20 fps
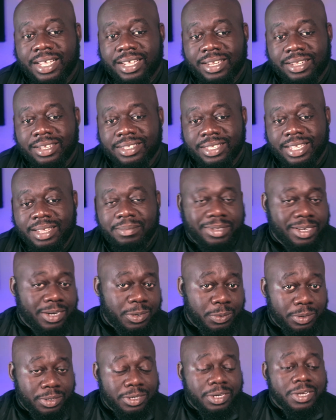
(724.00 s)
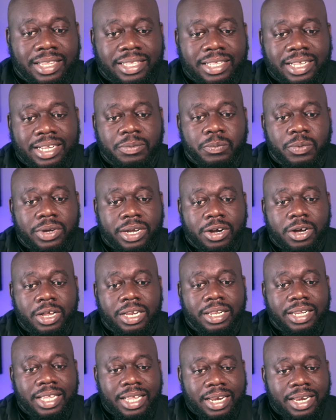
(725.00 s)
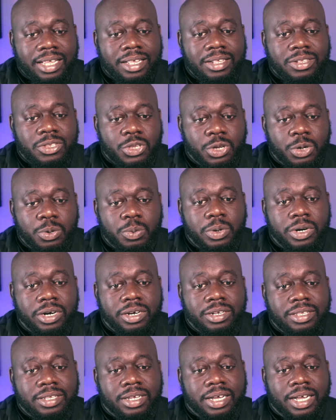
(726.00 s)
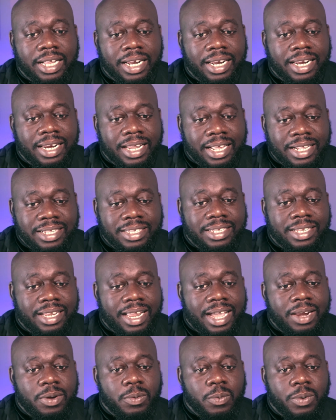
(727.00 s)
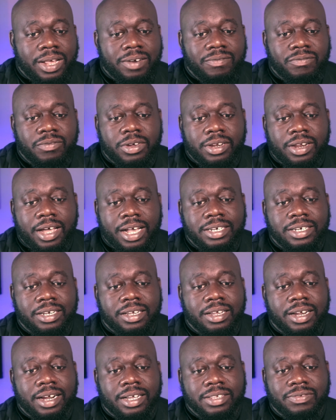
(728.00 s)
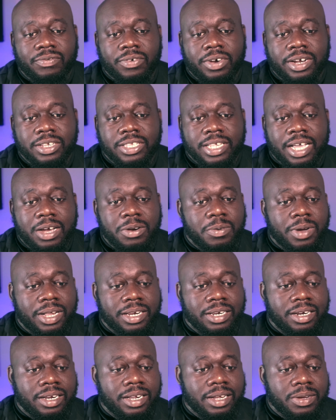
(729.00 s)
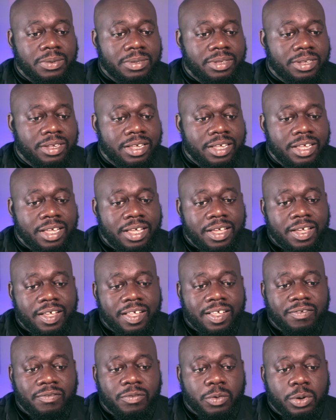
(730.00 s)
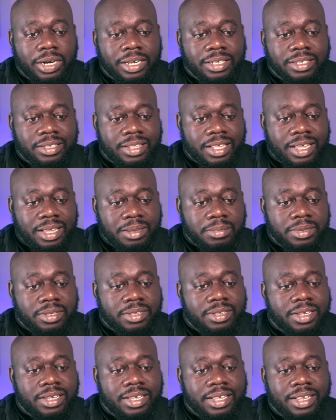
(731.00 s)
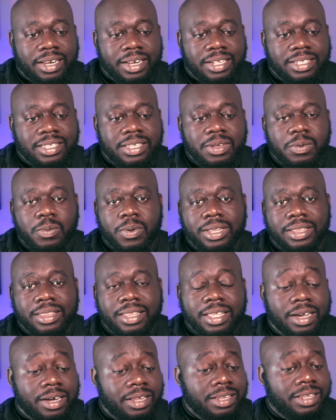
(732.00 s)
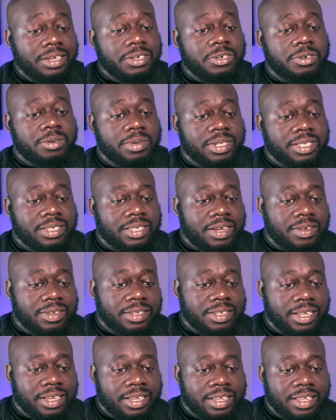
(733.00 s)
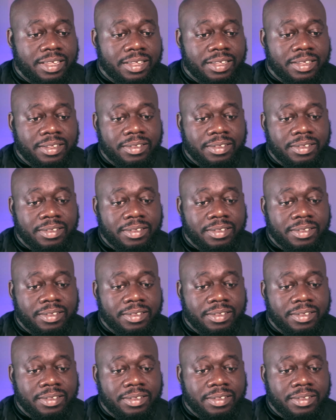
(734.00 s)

like the same tone. I think we are leaning towards a landslide win for Logic here as far as sound quality goes for these stems. Let's see what the other instrument sounds like.